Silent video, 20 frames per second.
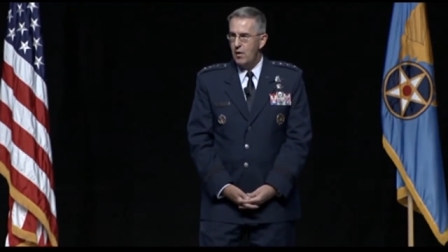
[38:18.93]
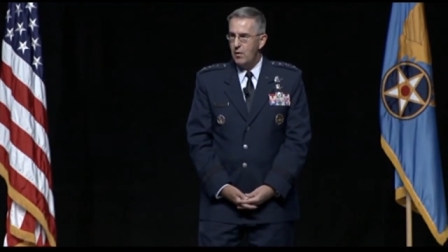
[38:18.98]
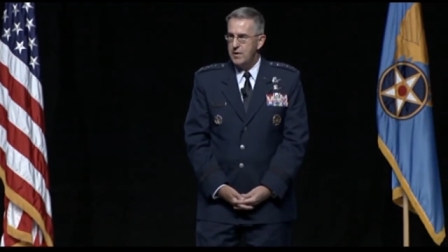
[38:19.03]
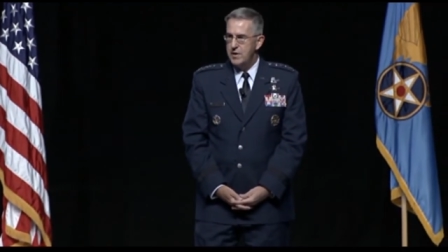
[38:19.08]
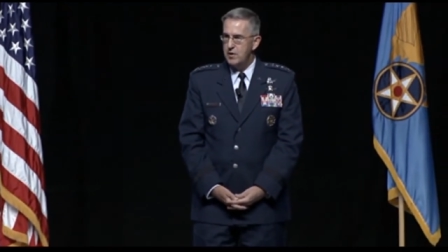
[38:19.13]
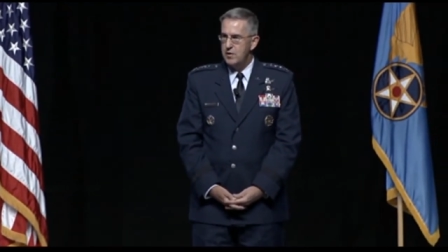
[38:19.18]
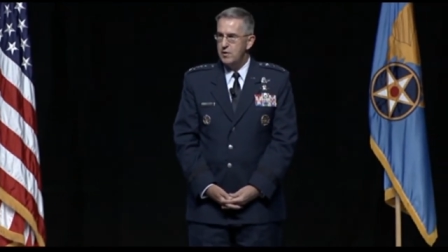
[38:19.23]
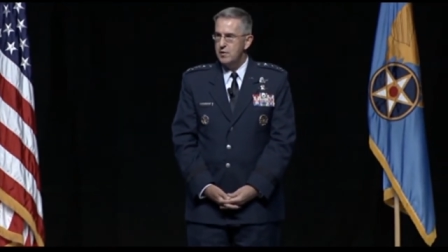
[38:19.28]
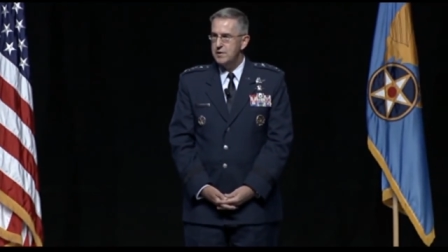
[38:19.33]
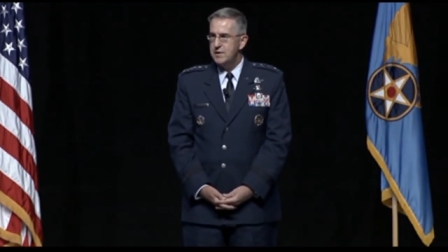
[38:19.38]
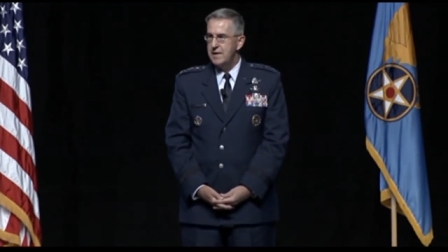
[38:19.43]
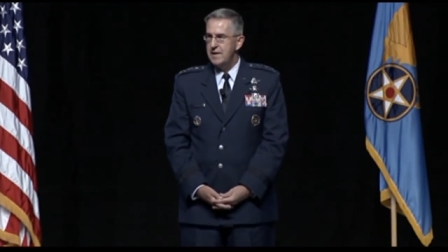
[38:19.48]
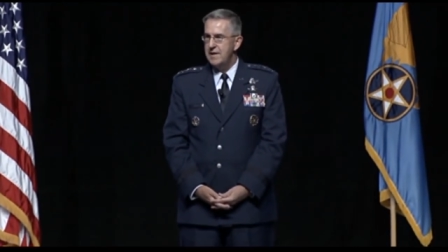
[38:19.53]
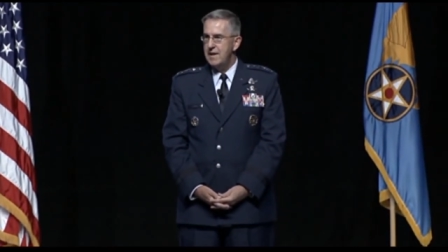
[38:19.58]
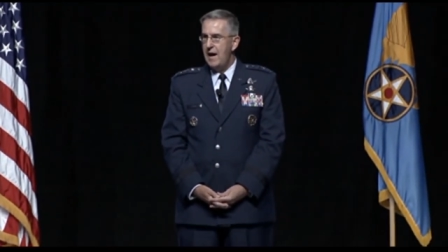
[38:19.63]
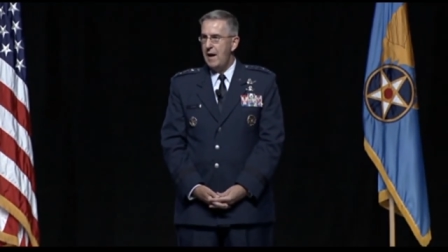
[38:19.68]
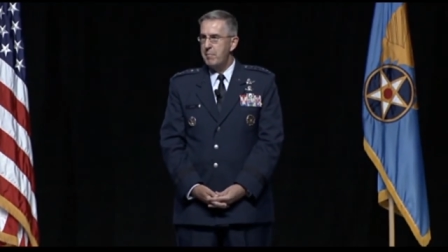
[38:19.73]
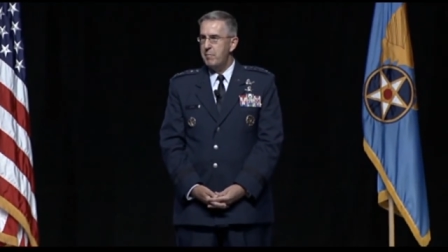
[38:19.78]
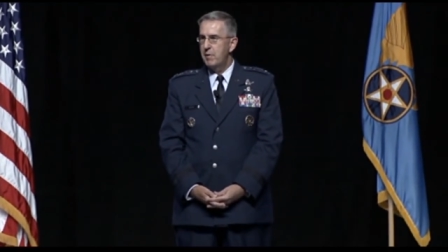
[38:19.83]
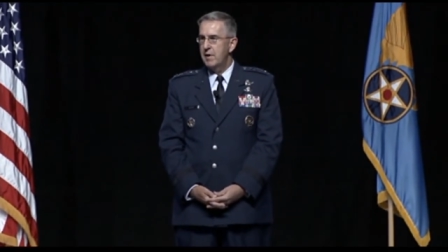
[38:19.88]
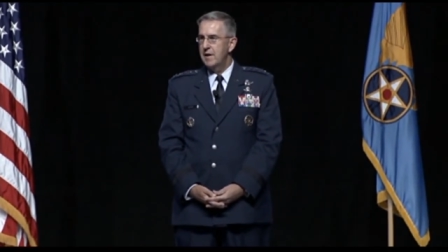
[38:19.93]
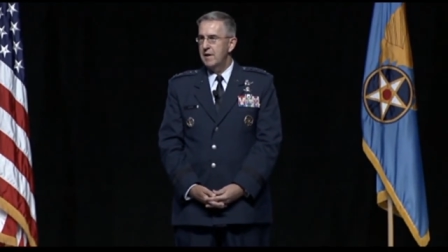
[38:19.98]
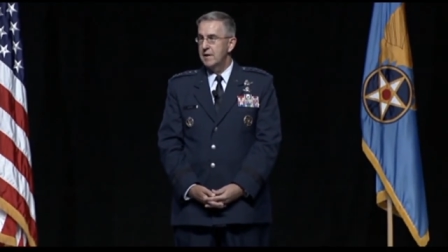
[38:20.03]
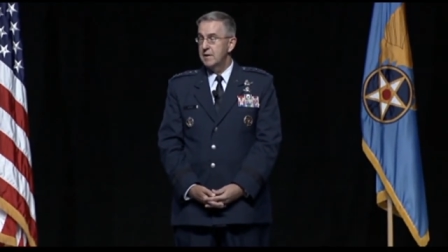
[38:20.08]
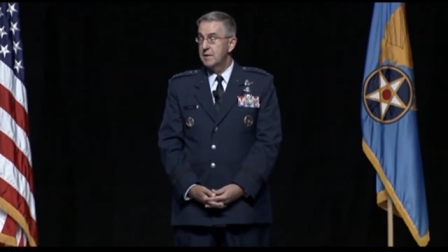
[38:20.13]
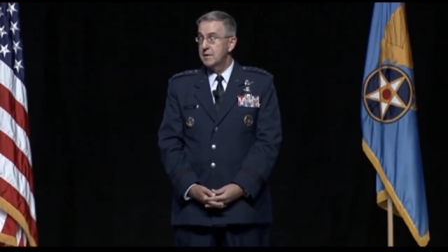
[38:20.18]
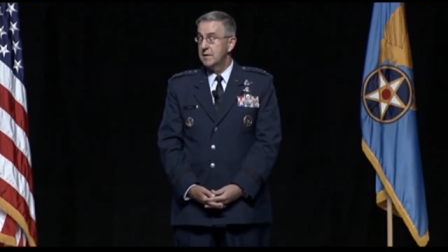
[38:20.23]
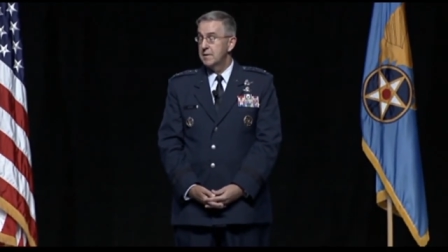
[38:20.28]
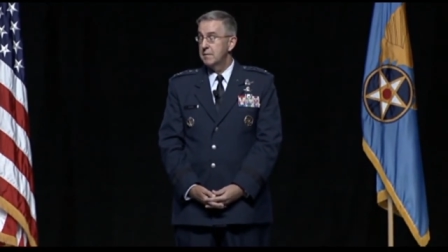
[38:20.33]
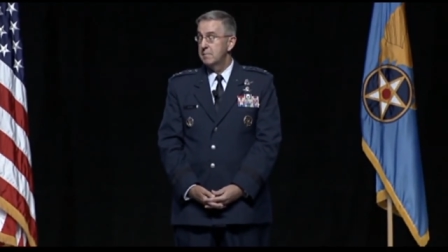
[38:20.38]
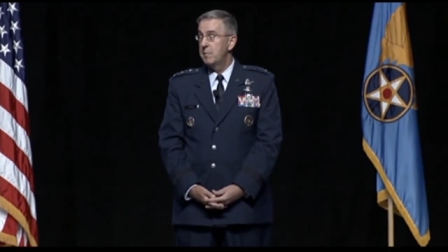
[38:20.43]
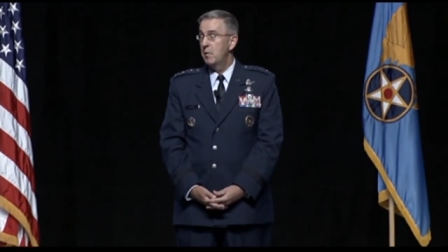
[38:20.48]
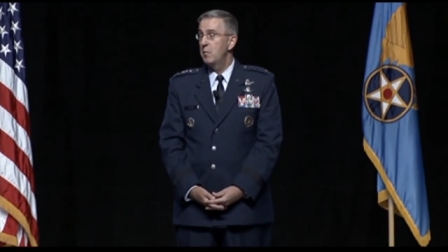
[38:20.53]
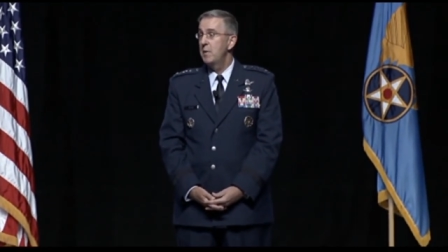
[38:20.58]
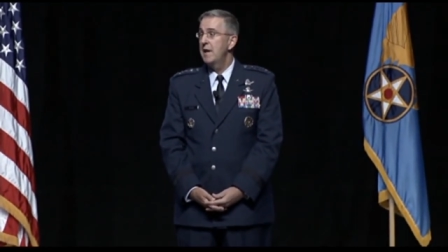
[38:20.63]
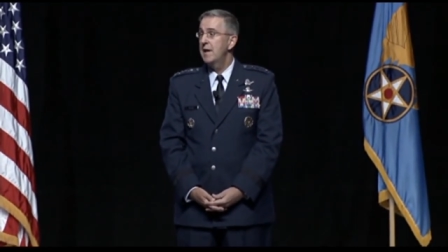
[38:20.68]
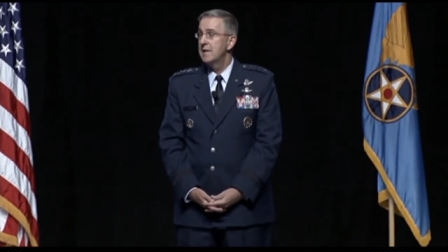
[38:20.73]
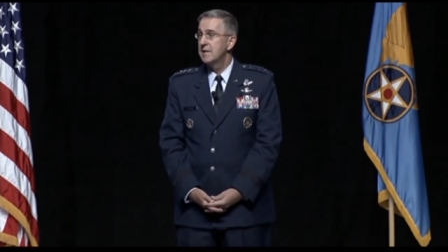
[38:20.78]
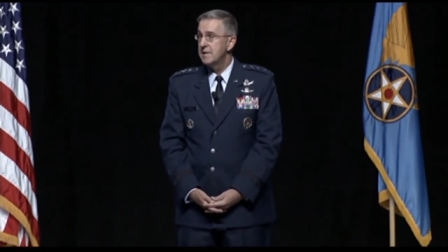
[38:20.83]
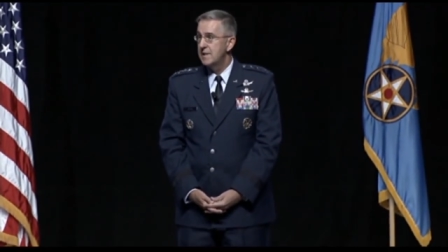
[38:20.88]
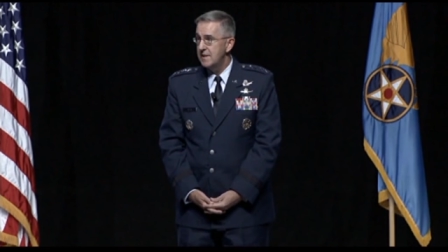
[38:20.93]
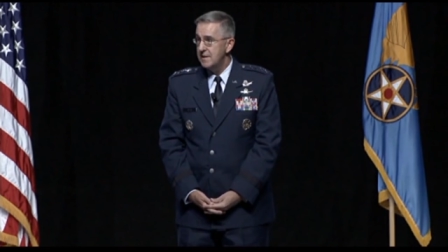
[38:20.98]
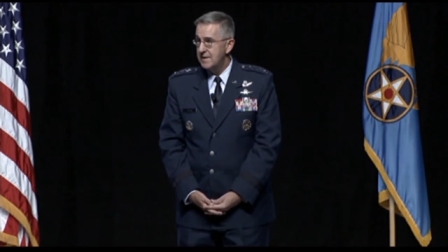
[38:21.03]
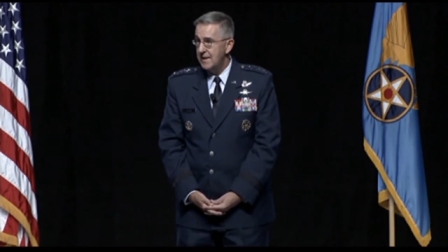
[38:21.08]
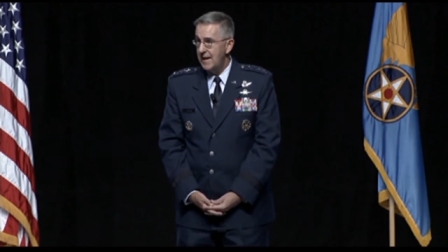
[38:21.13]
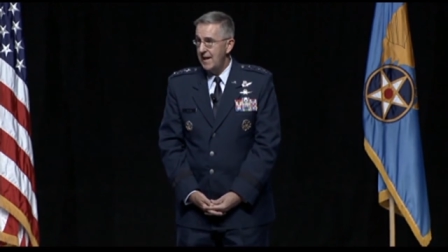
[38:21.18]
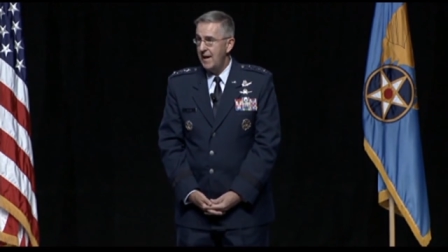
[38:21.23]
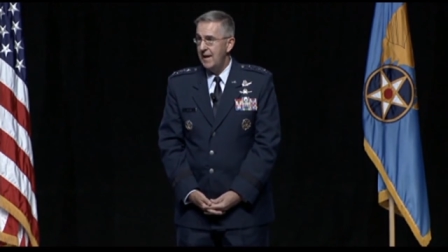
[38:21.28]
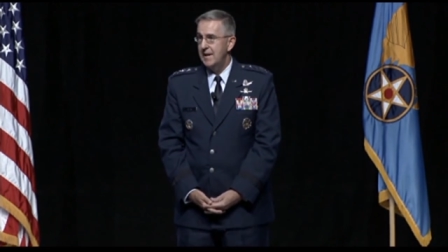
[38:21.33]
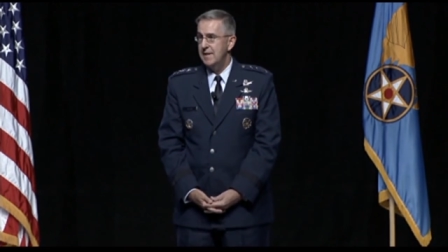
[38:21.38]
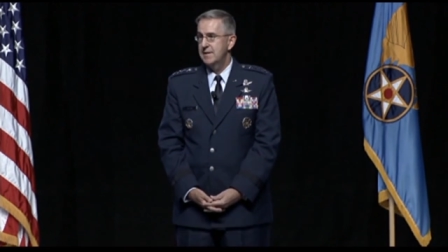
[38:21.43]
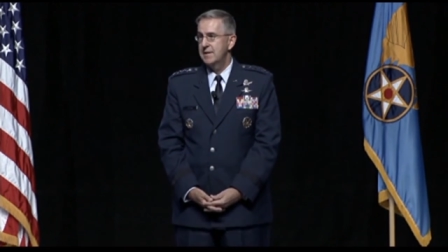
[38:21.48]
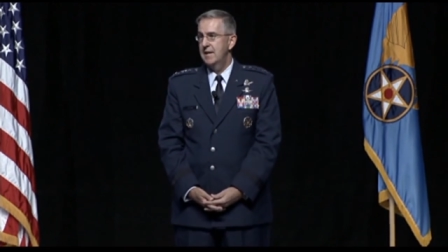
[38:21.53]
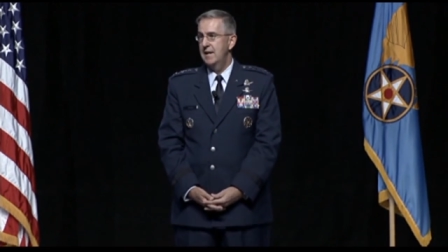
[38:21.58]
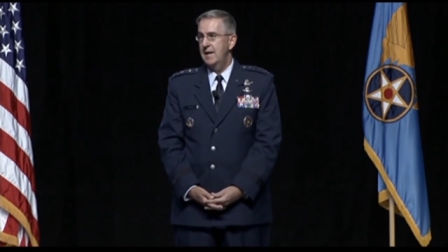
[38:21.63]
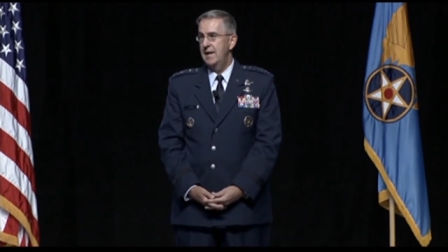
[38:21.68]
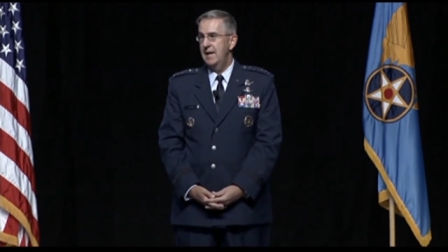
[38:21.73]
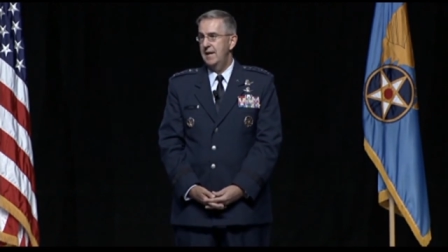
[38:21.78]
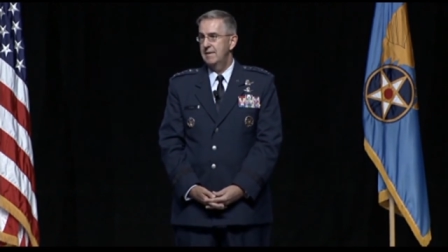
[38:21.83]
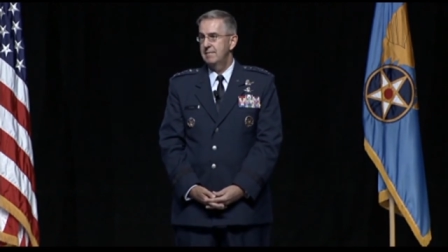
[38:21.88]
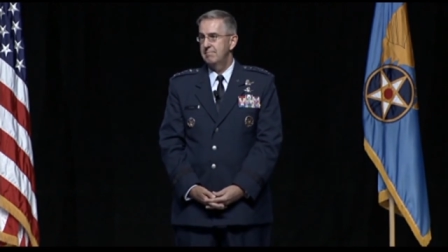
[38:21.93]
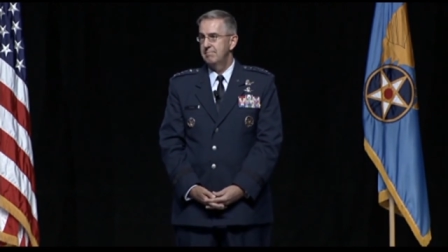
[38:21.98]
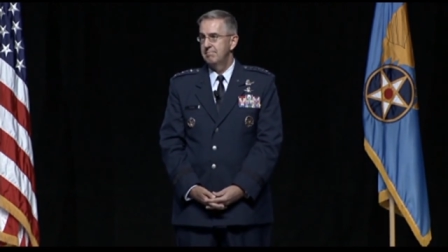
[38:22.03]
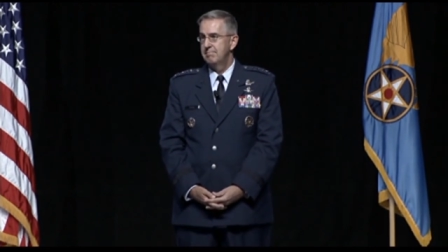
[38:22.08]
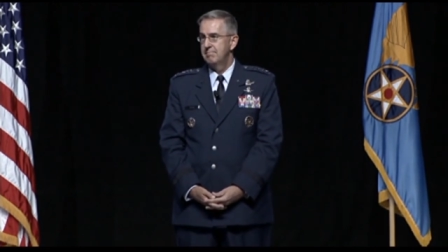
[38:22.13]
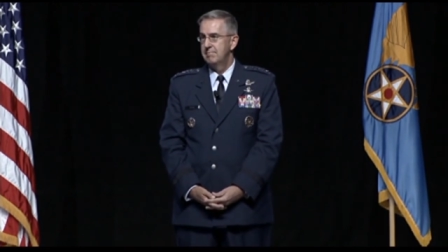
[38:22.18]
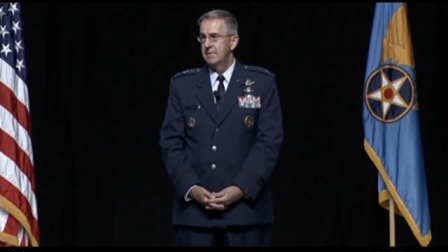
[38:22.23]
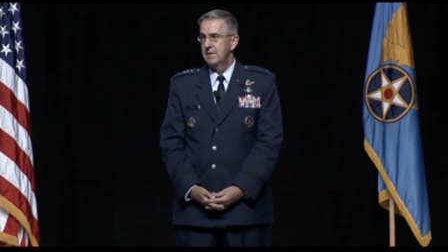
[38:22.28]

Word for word: not only do you see the operators, but we can see satellites today.